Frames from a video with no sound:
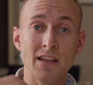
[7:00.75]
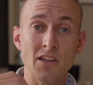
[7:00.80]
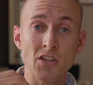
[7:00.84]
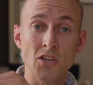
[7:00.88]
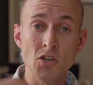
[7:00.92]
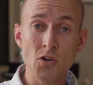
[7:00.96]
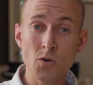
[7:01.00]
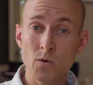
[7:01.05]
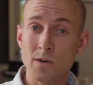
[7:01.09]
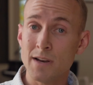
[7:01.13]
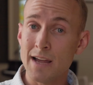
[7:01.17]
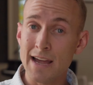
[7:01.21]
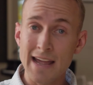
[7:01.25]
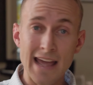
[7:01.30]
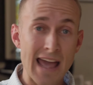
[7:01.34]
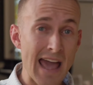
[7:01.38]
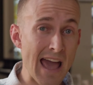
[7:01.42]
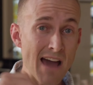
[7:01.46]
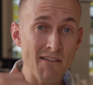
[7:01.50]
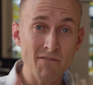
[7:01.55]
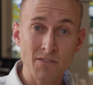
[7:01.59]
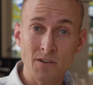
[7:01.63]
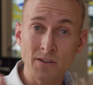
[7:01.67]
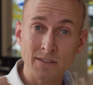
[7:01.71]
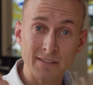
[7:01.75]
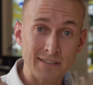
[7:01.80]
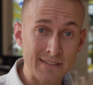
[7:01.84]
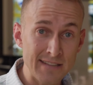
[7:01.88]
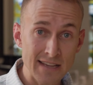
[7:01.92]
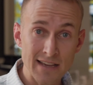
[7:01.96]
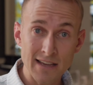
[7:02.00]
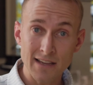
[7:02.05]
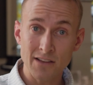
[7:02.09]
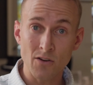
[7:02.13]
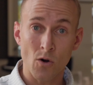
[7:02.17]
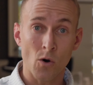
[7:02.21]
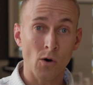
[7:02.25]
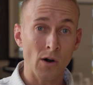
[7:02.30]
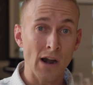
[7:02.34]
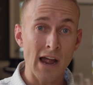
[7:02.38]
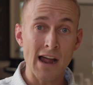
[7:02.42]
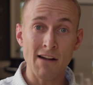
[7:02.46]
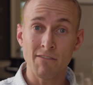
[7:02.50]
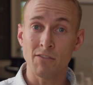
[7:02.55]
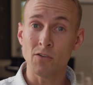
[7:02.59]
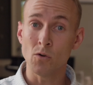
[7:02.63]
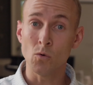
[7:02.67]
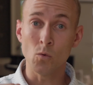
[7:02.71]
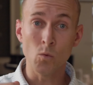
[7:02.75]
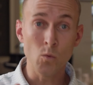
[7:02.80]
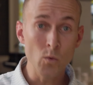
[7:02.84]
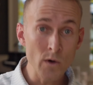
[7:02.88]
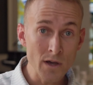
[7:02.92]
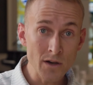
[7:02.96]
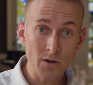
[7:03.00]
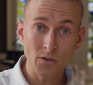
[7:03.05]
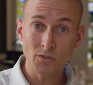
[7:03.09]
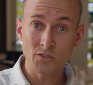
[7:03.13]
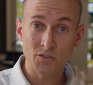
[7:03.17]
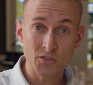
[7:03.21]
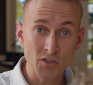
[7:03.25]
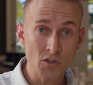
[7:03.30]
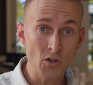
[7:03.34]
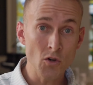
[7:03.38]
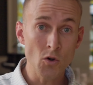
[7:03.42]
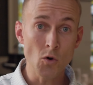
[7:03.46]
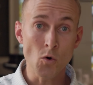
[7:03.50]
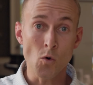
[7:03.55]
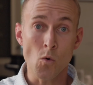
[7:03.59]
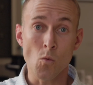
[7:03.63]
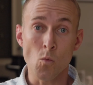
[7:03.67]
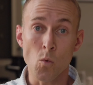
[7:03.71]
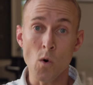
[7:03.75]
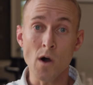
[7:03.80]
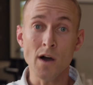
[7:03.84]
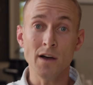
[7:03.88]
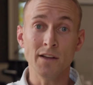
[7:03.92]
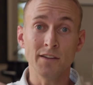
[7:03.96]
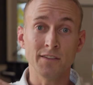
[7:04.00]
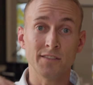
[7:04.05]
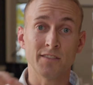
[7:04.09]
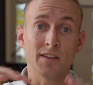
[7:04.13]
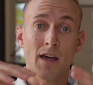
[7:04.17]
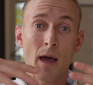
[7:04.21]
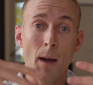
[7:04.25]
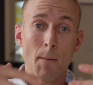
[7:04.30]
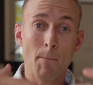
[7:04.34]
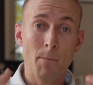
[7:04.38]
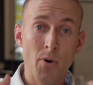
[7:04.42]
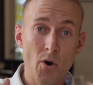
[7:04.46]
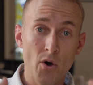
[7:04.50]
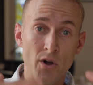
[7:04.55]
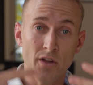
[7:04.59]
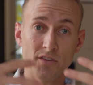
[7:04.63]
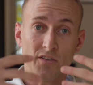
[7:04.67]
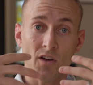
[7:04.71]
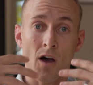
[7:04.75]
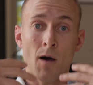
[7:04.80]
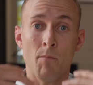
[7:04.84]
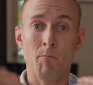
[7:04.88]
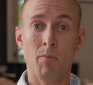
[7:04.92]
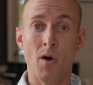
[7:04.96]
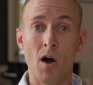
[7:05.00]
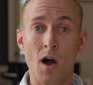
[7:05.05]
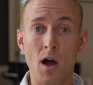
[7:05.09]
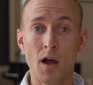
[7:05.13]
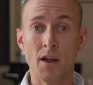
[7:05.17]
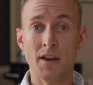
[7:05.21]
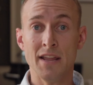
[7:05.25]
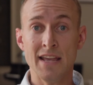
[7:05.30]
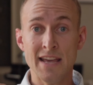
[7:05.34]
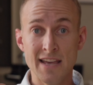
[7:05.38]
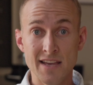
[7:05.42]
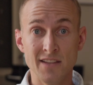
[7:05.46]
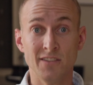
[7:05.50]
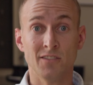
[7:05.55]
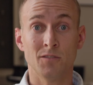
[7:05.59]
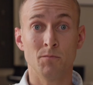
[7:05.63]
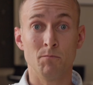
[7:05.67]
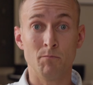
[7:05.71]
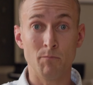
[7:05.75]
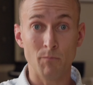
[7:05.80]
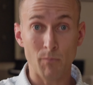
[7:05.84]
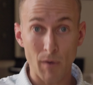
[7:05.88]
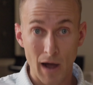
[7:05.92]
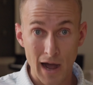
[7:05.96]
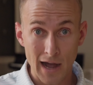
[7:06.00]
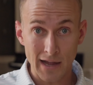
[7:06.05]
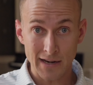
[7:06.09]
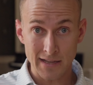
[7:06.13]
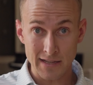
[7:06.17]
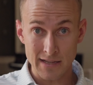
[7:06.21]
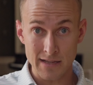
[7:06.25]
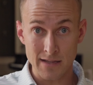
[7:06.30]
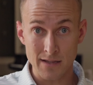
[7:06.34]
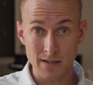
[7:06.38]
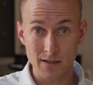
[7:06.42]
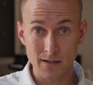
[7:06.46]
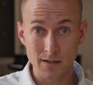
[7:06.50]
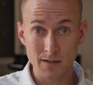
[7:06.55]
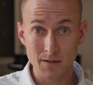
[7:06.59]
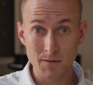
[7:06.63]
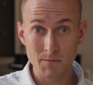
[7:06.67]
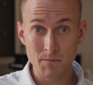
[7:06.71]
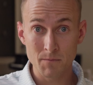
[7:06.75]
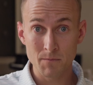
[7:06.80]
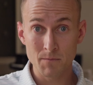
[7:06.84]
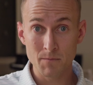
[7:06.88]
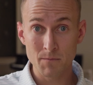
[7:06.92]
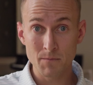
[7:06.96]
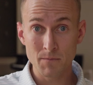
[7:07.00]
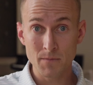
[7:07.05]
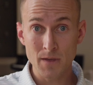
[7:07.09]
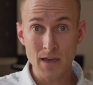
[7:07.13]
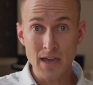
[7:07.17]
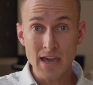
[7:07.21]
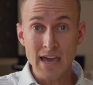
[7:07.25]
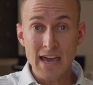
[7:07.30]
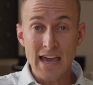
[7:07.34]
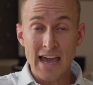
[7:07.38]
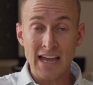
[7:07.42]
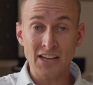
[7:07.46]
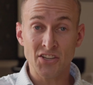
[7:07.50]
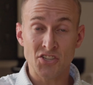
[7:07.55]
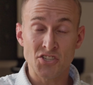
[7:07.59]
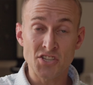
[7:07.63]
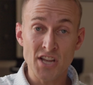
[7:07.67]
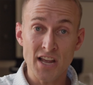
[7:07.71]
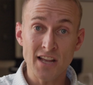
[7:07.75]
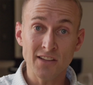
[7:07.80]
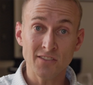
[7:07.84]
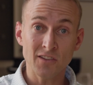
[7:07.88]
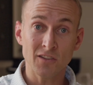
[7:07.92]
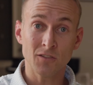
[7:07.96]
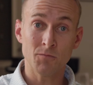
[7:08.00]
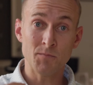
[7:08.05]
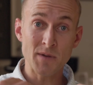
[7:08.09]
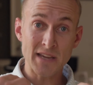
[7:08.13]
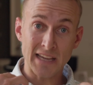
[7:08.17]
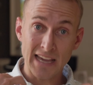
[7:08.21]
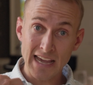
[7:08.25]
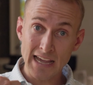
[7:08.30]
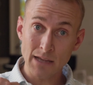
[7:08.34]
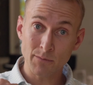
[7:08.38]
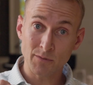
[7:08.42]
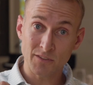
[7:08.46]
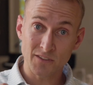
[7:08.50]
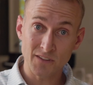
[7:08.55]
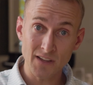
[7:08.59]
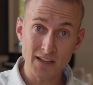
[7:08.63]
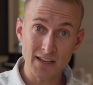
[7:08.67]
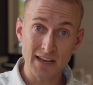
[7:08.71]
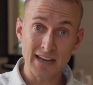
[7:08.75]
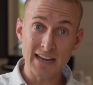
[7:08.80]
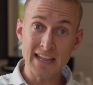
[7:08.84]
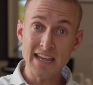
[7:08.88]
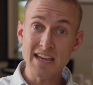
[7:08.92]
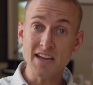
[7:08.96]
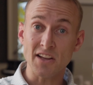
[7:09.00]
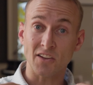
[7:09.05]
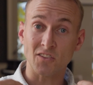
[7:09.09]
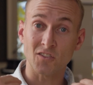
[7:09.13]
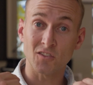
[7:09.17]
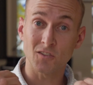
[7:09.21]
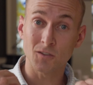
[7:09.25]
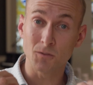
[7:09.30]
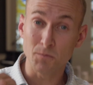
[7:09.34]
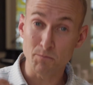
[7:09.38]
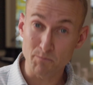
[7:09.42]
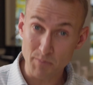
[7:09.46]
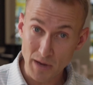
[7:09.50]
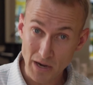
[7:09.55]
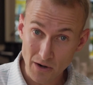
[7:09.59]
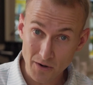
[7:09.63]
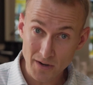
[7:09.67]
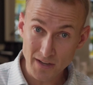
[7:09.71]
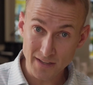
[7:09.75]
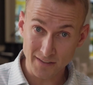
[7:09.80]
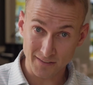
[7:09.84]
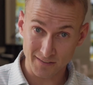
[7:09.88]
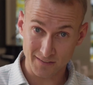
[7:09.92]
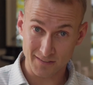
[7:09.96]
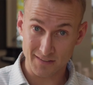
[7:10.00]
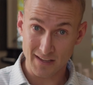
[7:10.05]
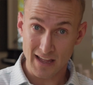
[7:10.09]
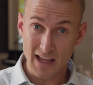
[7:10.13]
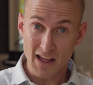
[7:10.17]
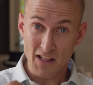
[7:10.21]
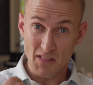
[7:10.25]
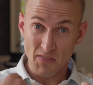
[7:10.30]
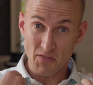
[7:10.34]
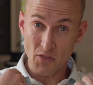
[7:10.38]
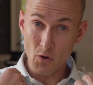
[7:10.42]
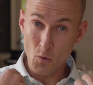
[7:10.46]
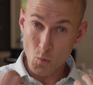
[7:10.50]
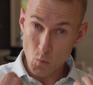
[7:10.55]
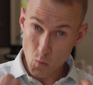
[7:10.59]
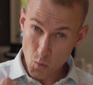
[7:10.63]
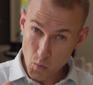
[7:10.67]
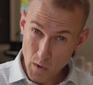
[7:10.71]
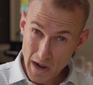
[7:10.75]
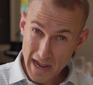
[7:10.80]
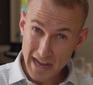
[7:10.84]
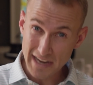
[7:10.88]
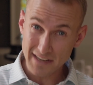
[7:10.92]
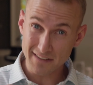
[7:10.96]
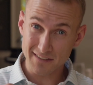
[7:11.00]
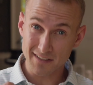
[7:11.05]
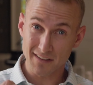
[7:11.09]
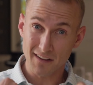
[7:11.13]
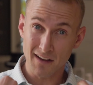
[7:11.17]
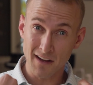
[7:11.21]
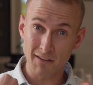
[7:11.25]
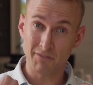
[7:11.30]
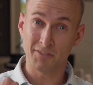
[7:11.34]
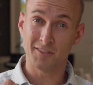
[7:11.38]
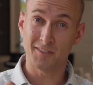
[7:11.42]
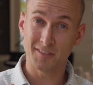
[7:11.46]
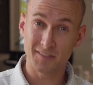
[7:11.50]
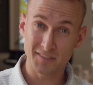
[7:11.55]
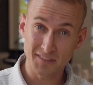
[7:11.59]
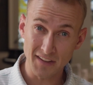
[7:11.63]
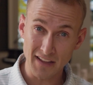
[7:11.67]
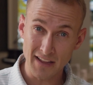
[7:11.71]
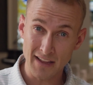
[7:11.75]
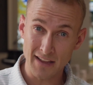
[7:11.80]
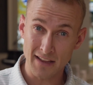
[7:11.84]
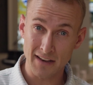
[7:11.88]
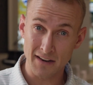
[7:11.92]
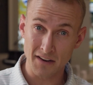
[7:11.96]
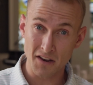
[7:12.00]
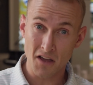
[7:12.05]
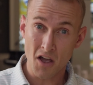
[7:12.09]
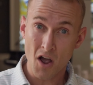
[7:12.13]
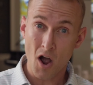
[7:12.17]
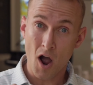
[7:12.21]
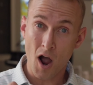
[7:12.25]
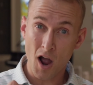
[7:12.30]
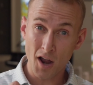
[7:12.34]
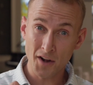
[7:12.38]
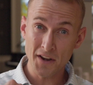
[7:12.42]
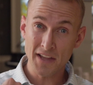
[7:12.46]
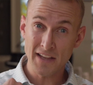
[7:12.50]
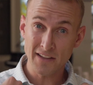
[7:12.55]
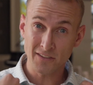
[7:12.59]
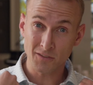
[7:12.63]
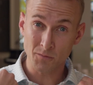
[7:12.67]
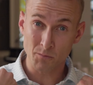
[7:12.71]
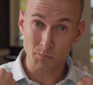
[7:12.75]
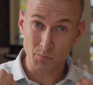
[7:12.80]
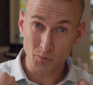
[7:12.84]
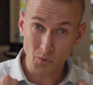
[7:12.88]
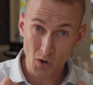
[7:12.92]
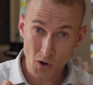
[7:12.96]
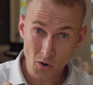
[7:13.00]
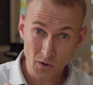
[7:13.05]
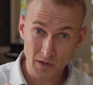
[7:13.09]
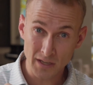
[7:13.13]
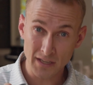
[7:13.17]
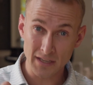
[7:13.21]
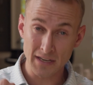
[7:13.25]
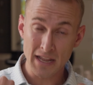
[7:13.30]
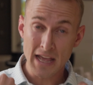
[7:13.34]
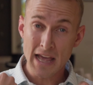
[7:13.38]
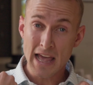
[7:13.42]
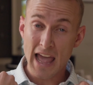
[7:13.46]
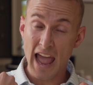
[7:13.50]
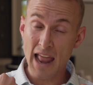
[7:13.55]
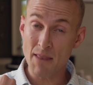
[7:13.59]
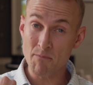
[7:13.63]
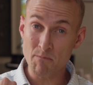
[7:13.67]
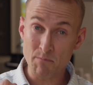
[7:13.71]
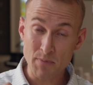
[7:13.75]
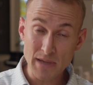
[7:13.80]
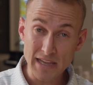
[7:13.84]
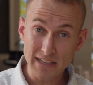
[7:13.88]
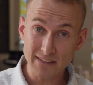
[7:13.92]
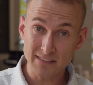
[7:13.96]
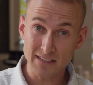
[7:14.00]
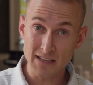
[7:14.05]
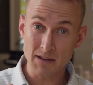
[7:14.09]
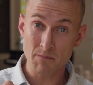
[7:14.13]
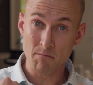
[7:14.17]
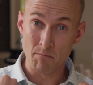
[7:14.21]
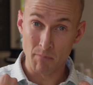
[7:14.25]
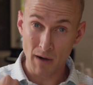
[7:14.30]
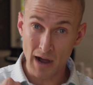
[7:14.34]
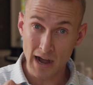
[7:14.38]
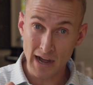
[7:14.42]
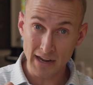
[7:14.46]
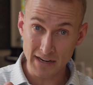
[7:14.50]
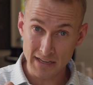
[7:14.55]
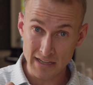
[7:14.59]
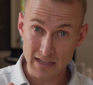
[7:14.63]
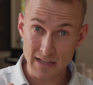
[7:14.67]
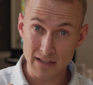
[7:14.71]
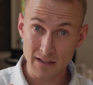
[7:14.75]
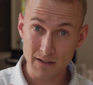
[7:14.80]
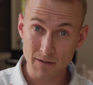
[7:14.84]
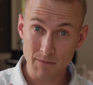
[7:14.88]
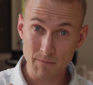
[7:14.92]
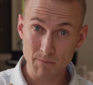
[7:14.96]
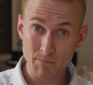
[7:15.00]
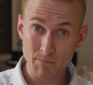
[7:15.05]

that you and I ever did or ever will do was put upon his body. And Jesus became sin and he experienced the weight of sin on his broken and beaten body.